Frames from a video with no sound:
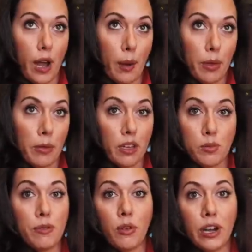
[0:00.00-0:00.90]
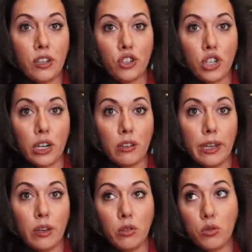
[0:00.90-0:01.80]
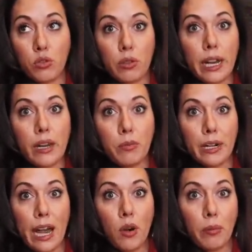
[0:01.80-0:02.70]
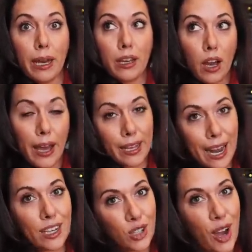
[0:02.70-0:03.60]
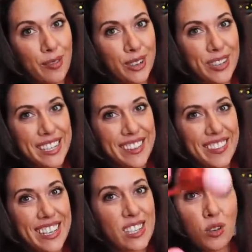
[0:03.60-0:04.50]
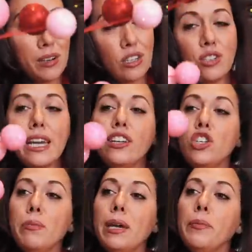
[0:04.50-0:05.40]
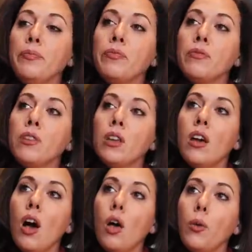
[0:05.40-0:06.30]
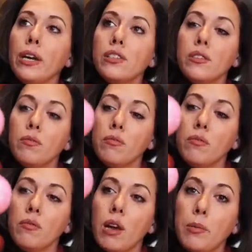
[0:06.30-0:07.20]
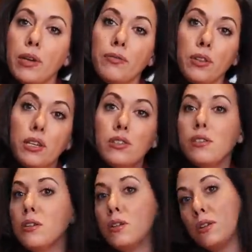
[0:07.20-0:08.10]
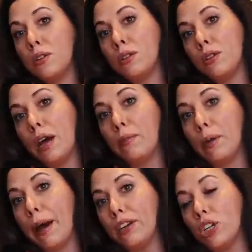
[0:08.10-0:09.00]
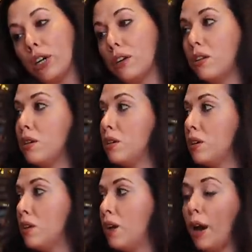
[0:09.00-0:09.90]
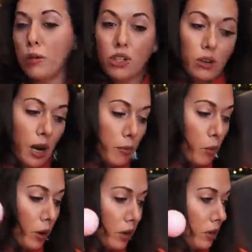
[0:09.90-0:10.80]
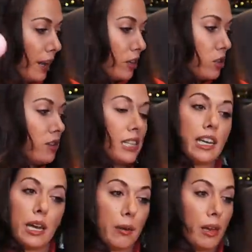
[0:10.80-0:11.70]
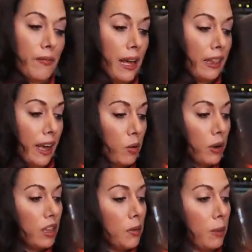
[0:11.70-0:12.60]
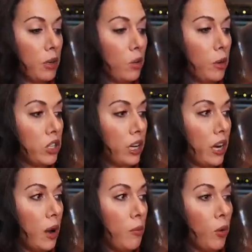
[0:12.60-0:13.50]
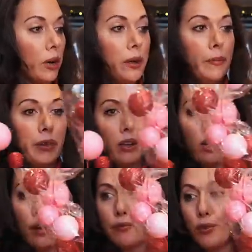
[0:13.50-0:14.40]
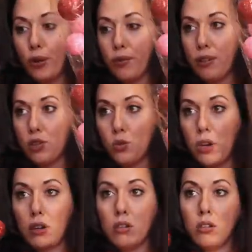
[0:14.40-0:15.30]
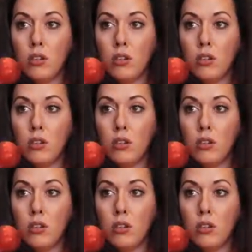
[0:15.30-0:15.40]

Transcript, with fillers: happy because before I could just share a link, which was great, but now I'm like, I can actually offer you guys something. So it's just Angie B, always. I'm here for this and my matching. I wish I would've got more. That's what I was thinking. I'm like, if I like one of them, I'm gonna wish that I got more. I only got four of this one,